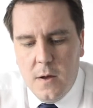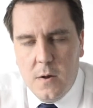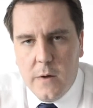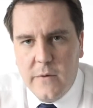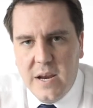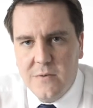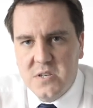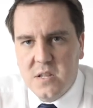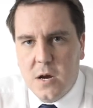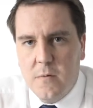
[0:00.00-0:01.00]
Lorena
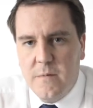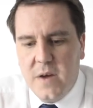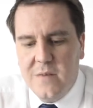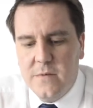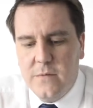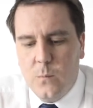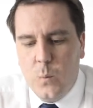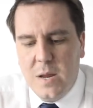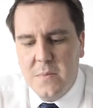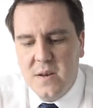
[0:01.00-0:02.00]
is the current favourite for
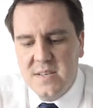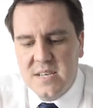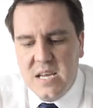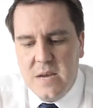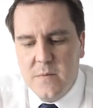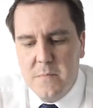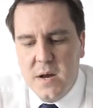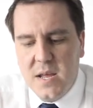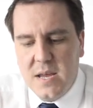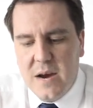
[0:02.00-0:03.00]
Willie Mullins at even
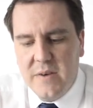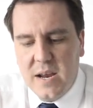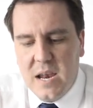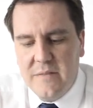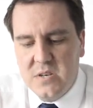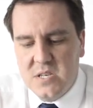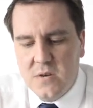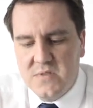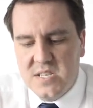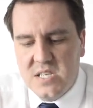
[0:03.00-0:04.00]
money, carrying 11
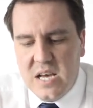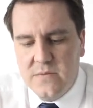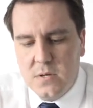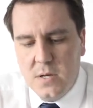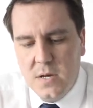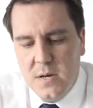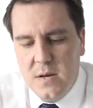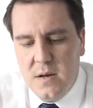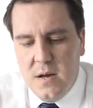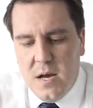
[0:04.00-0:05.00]
stone 7.
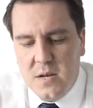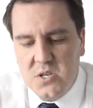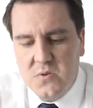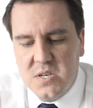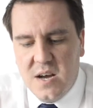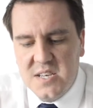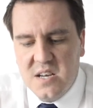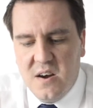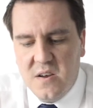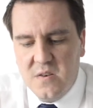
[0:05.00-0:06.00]
2 starts
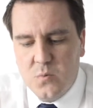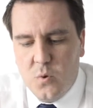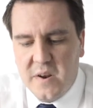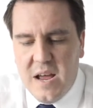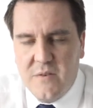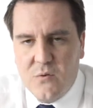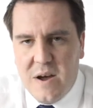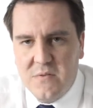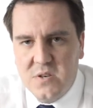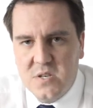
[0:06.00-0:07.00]
in Ireland, 1 on heavy
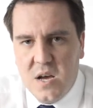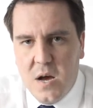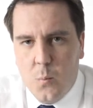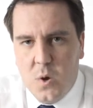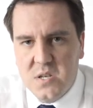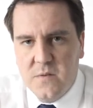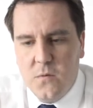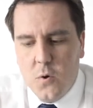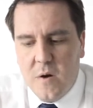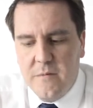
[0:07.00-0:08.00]
ground, 1 to
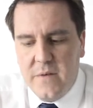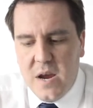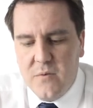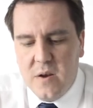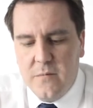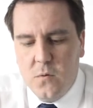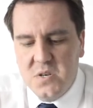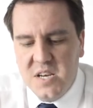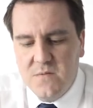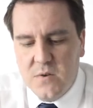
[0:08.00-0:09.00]
4 on, favourite in a
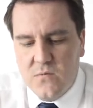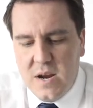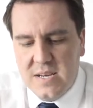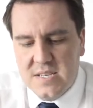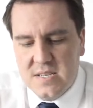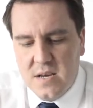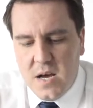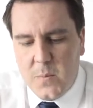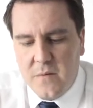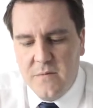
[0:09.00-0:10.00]
14 runner race
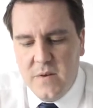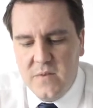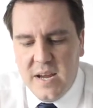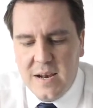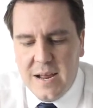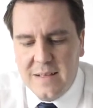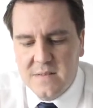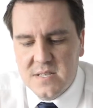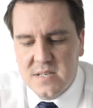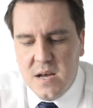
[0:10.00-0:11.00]
by 15
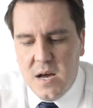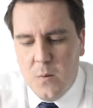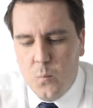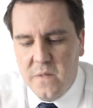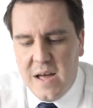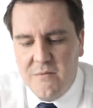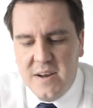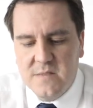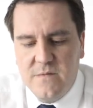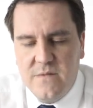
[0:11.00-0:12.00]
lengths. Won that
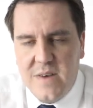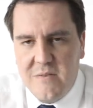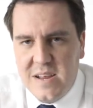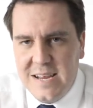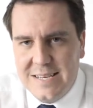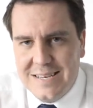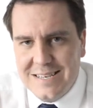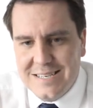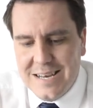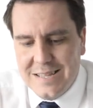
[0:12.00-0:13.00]
race very easily,
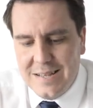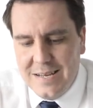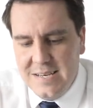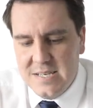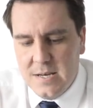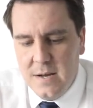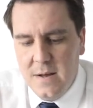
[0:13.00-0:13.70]
to say the least.